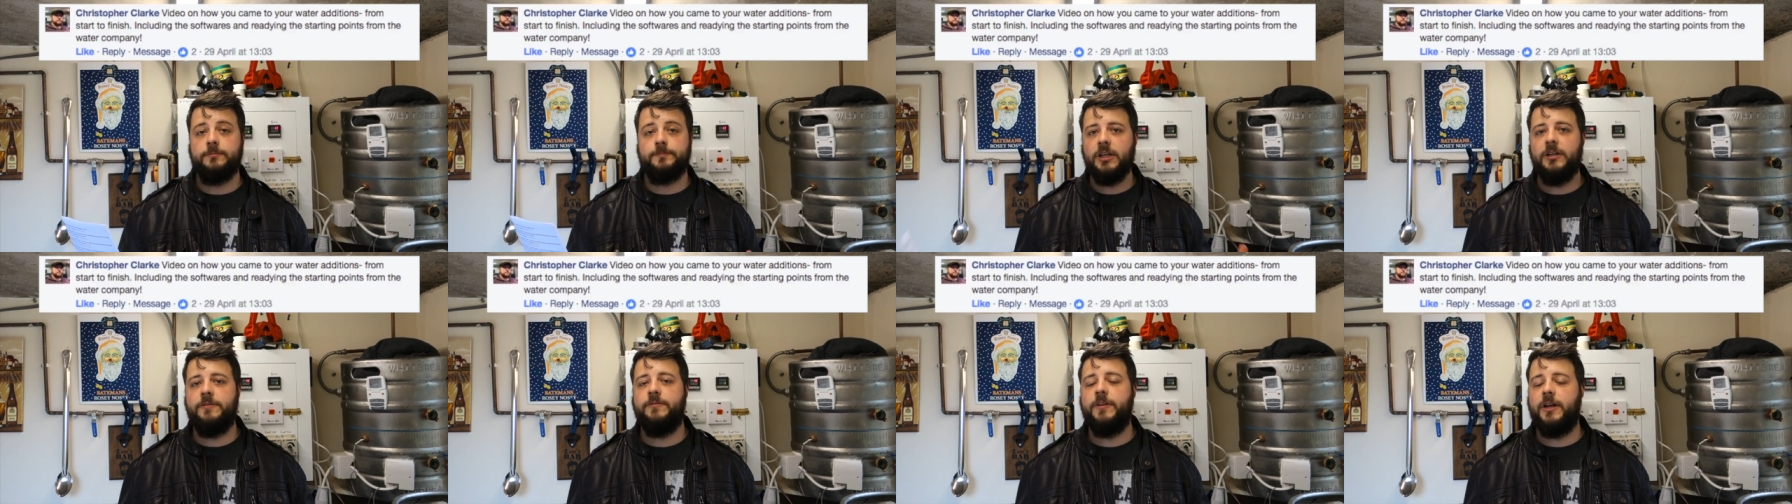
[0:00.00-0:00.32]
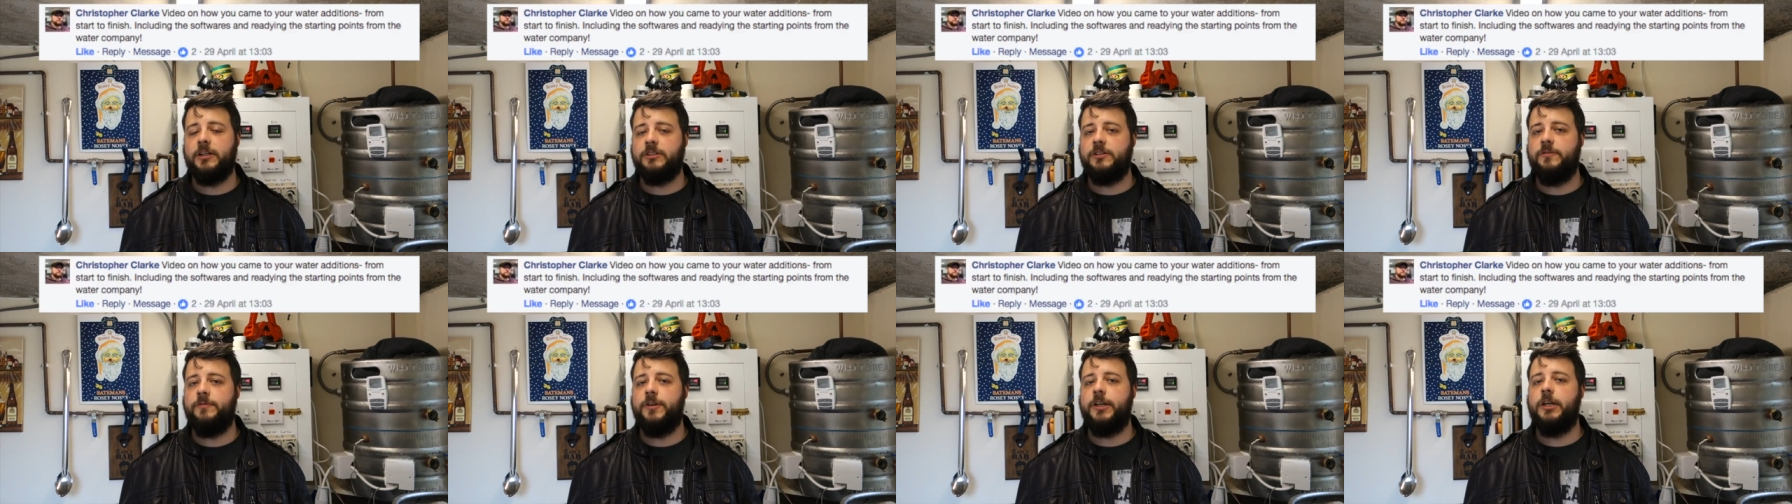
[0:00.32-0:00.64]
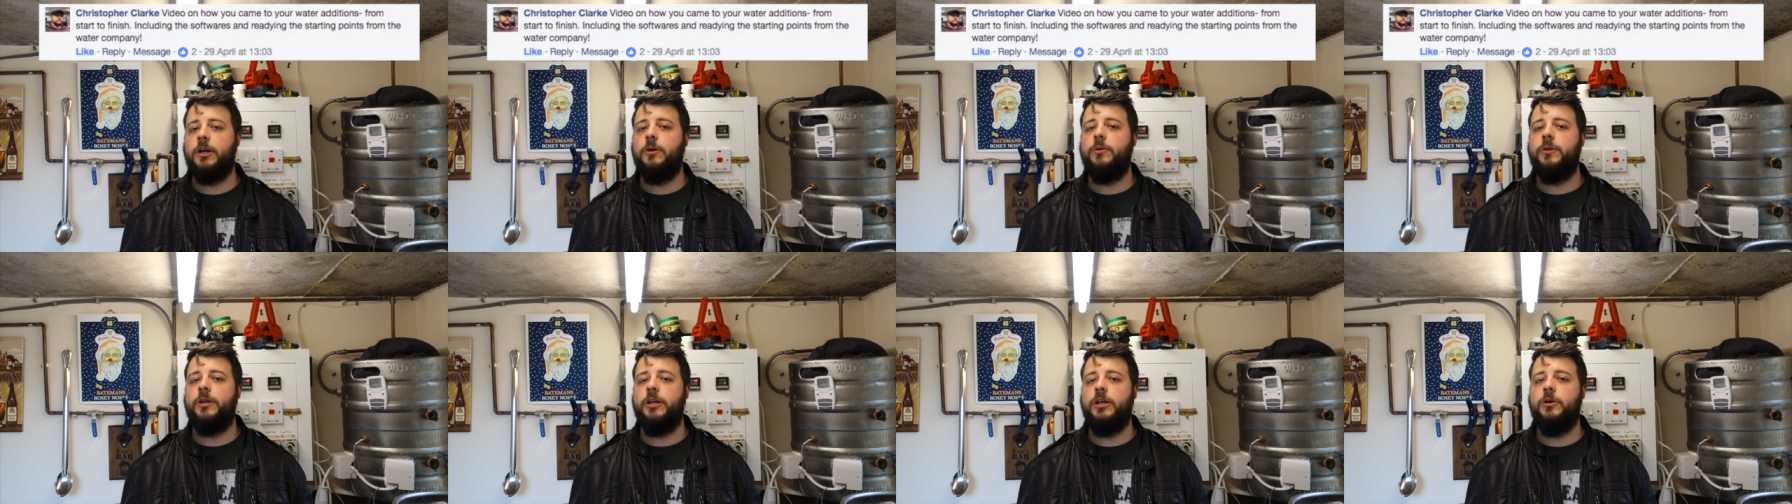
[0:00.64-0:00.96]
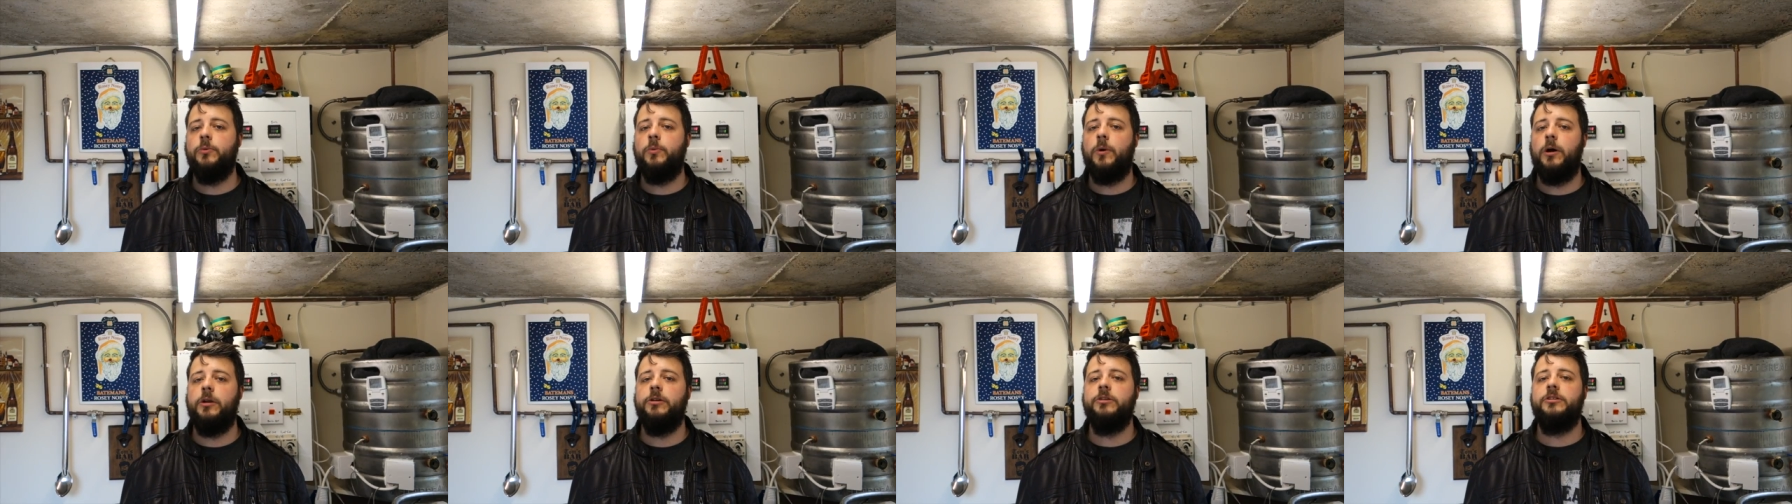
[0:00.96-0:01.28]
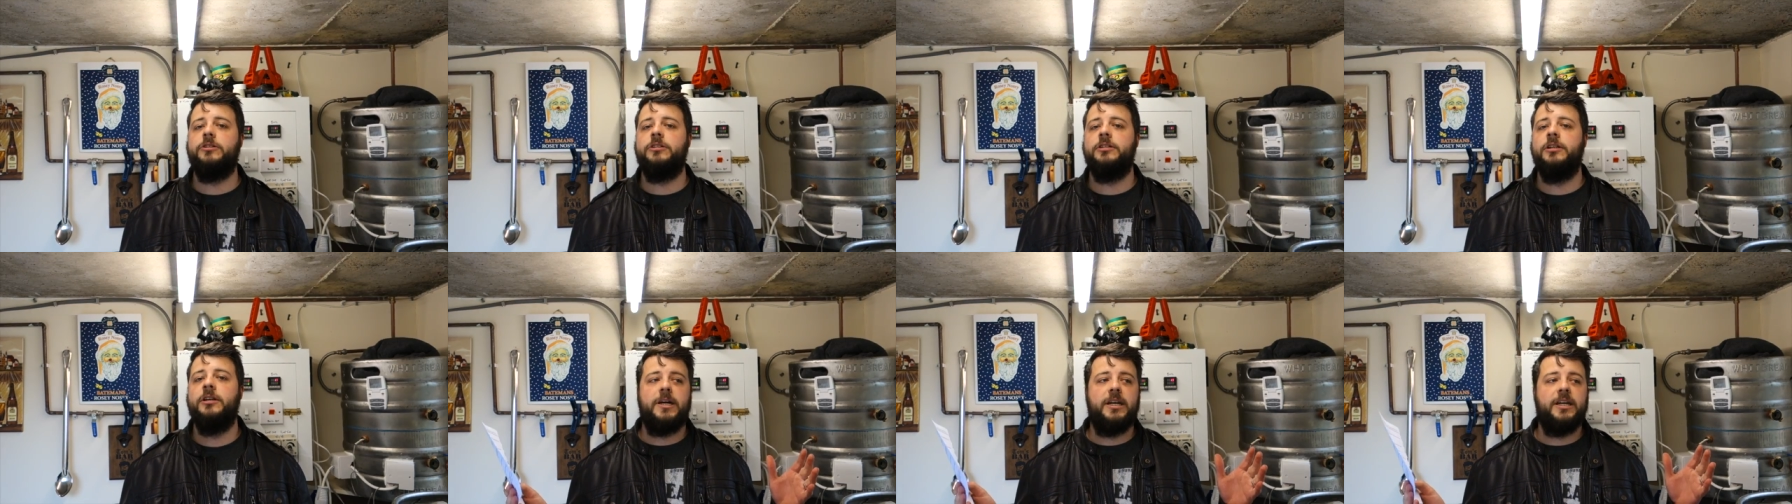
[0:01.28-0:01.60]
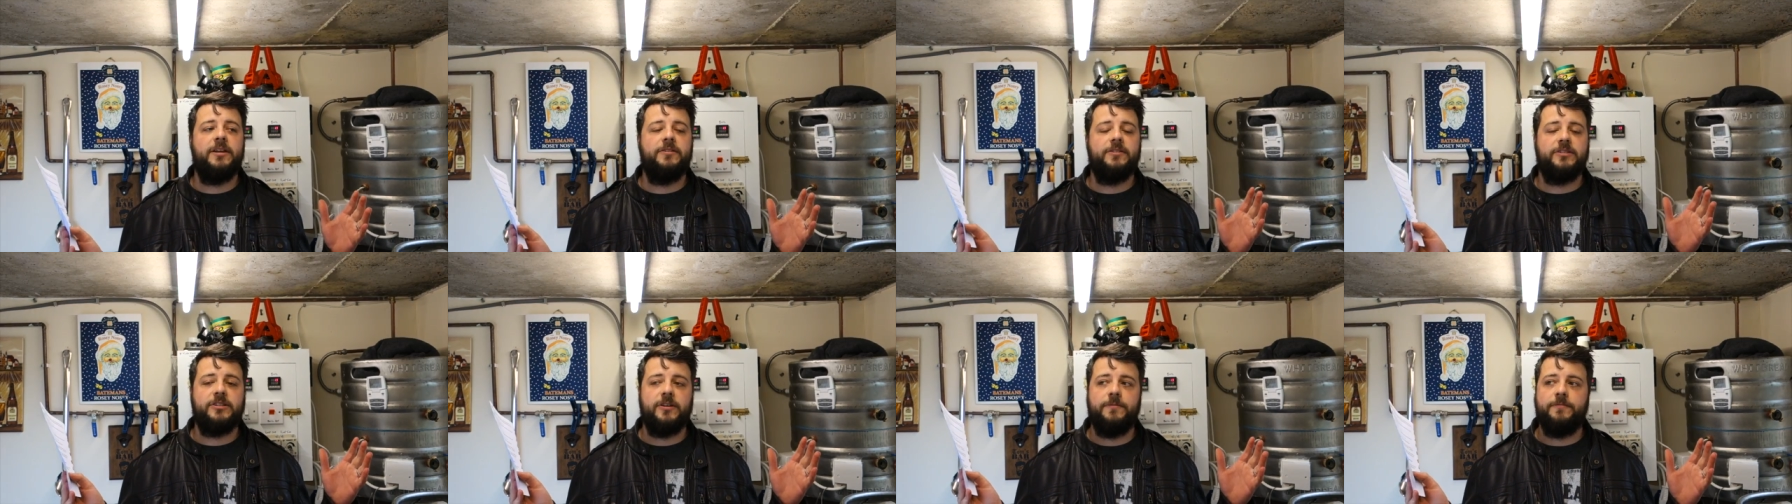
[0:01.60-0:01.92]
If that's a video that you want, and
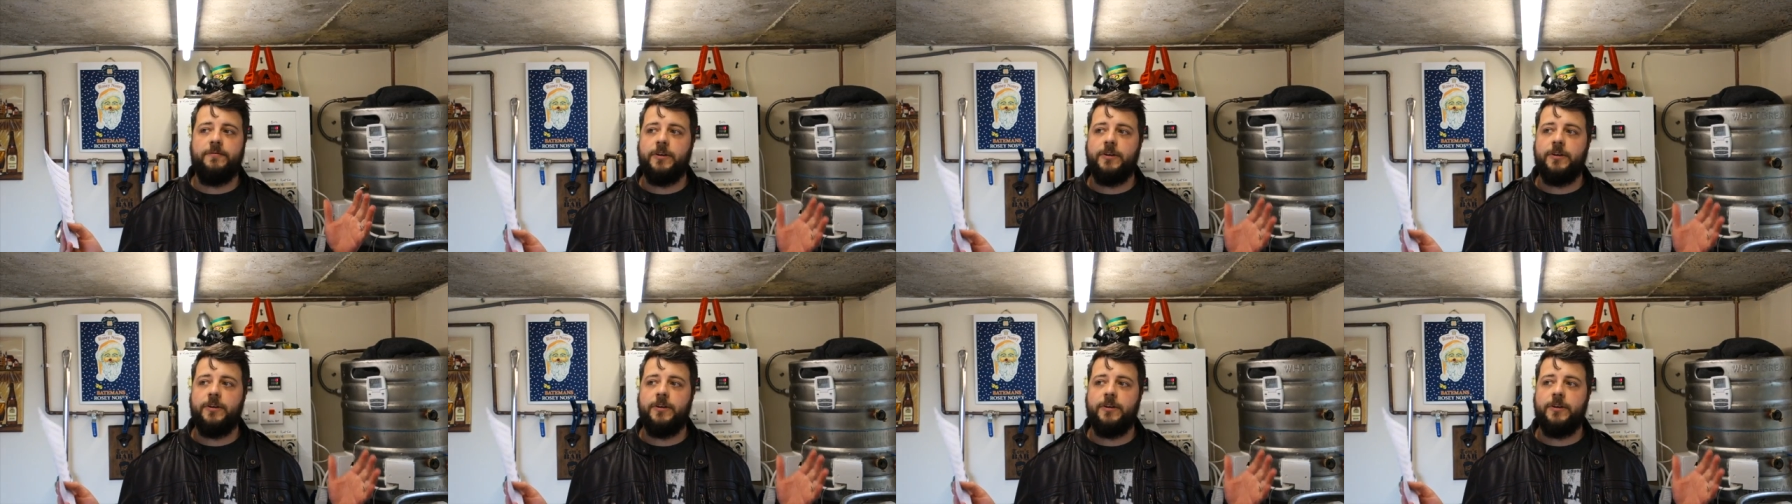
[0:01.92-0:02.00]
it's a